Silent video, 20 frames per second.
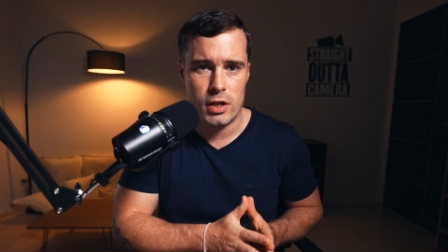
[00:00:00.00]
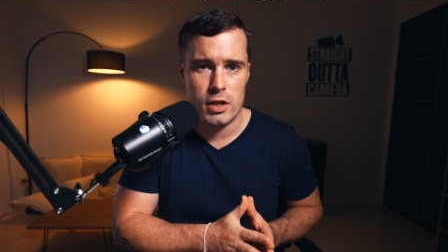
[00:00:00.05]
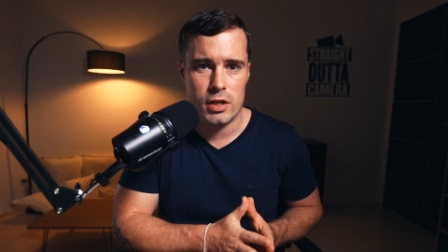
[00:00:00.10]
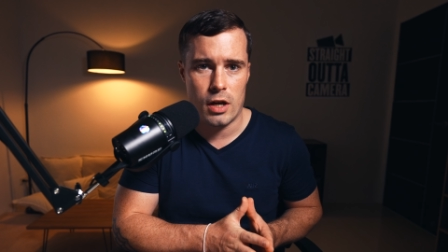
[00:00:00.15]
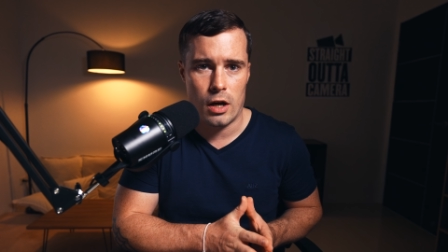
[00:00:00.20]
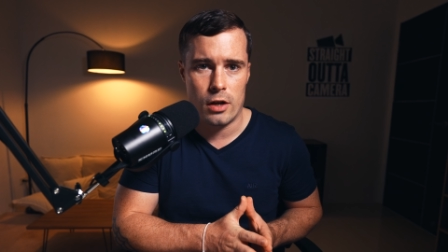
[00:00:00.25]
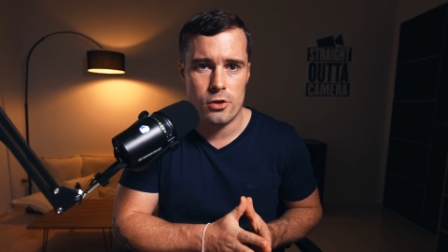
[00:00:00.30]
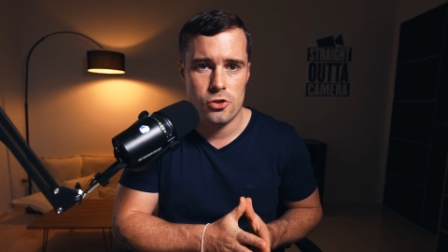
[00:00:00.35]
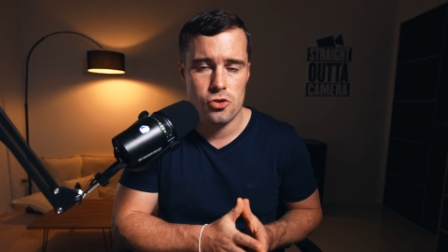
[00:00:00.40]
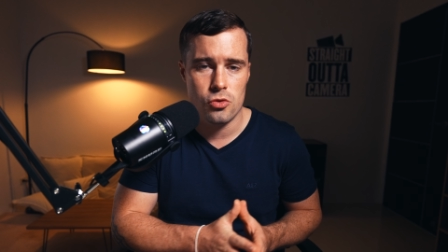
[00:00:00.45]
and
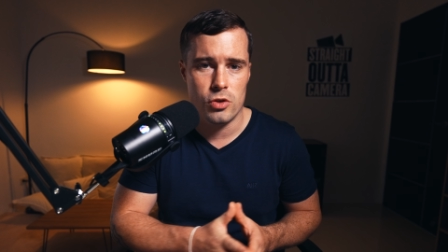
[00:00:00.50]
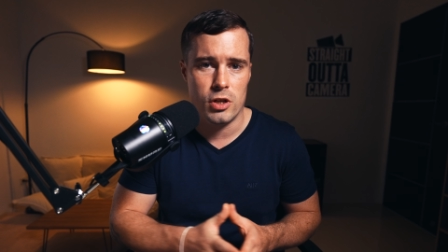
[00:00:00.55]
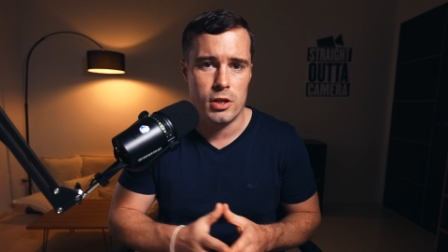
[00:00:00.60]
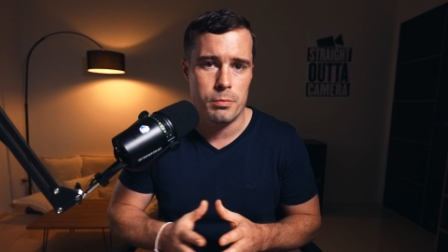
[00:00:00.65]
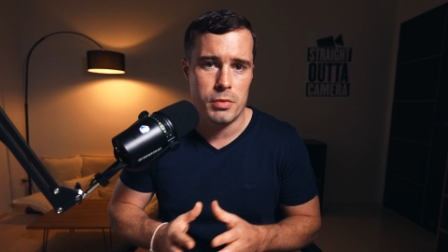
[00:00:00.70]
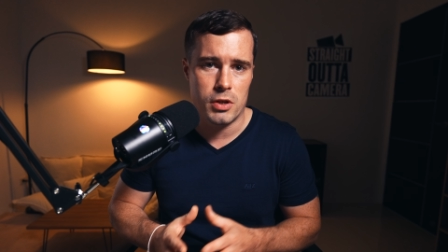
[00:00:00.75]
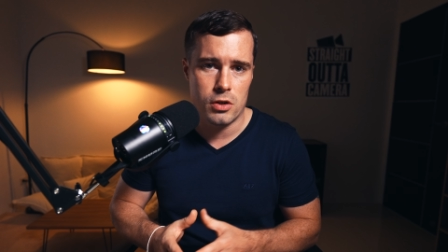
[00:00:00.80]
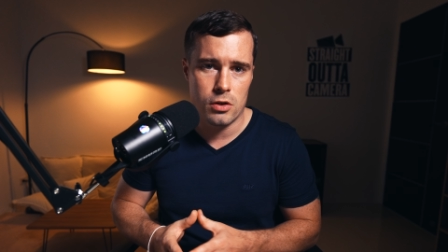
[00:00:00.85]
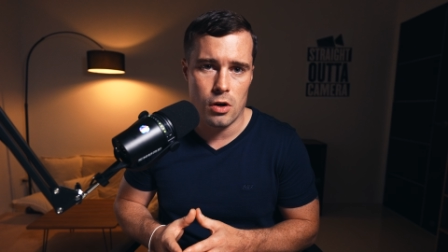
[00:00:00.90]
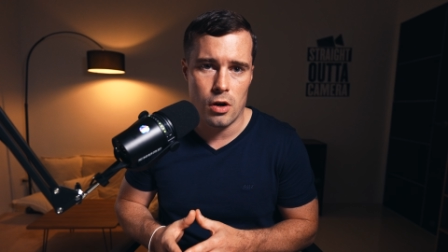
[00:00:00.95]
gun shooting
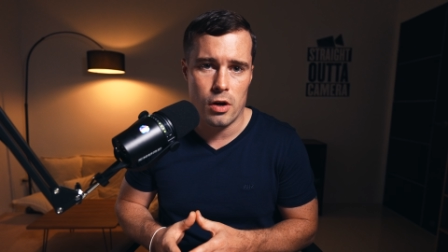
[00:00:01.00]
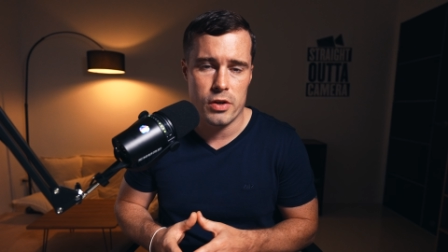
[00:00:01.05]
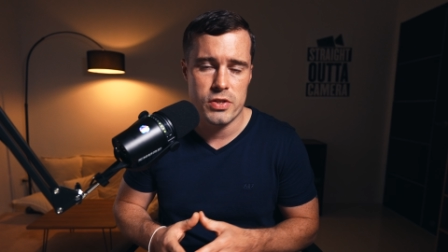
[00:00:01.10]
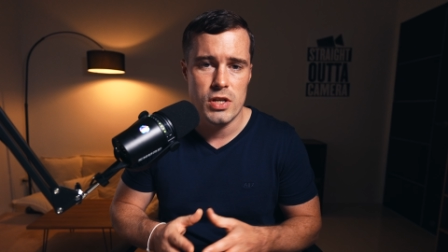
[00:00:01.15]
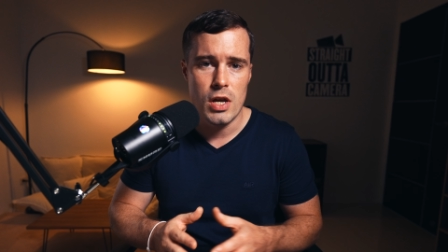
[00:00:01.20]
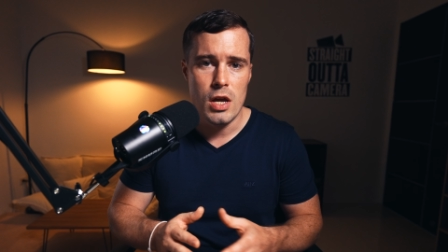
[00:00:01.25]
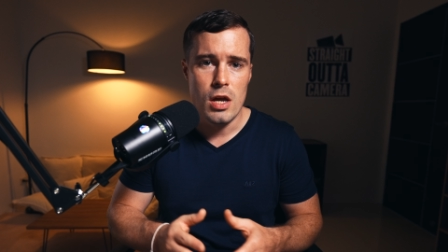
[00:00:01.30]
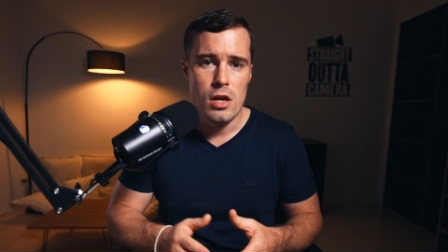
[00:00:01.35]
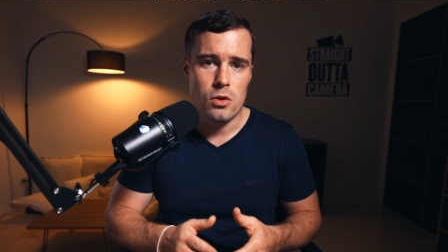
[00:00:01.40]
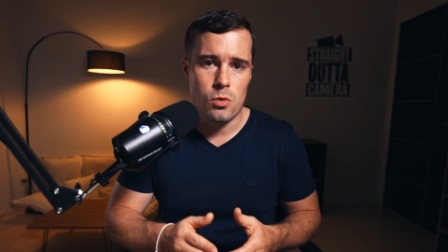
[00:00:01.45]
because
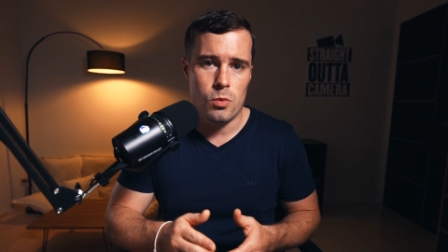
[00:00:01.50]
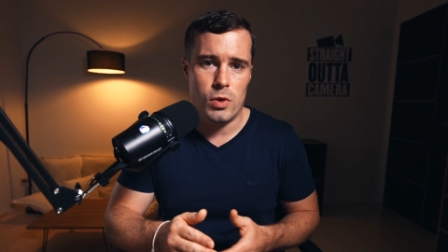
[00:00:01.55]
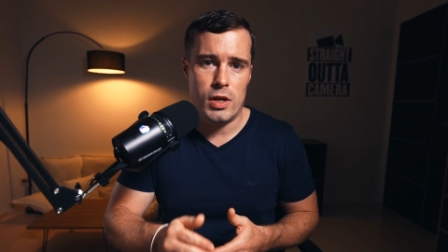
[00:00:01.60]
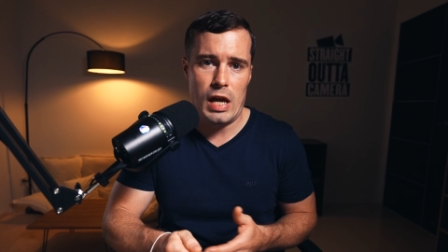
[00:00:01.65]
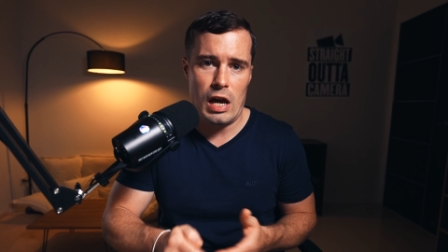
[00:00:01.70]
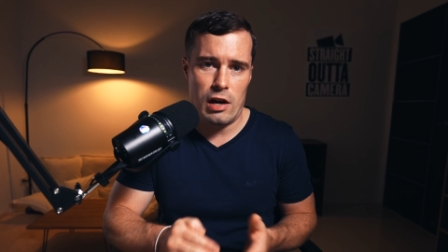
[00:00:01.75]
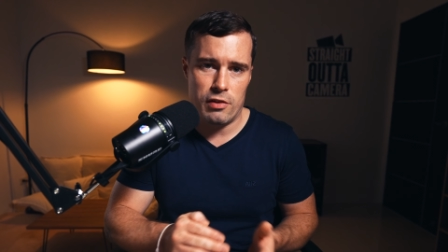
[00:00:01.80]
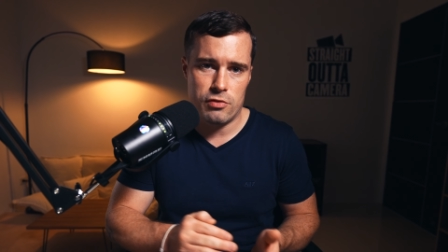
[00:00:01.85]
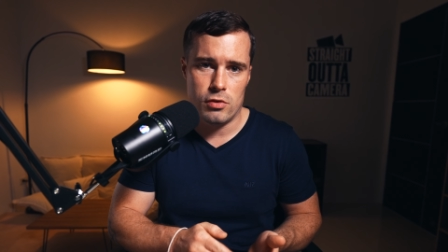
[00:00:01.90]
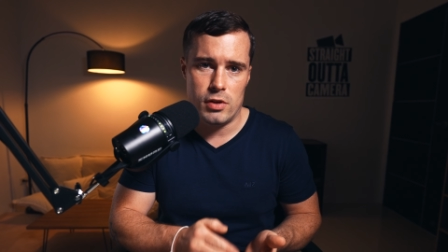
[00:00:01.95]
you really
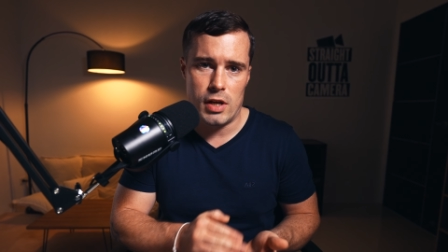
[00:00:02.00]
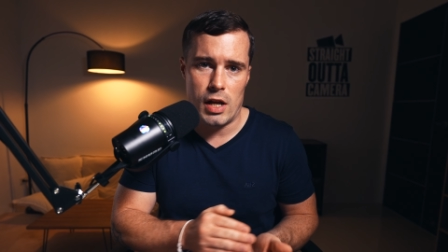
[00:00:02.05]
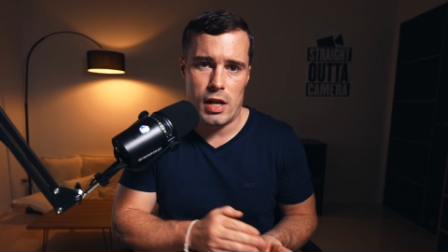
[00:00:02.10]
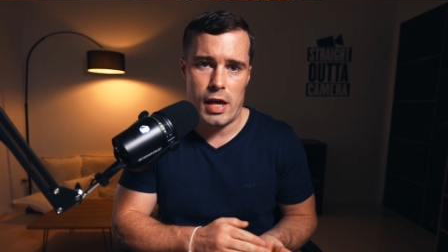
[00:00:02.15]
have to nail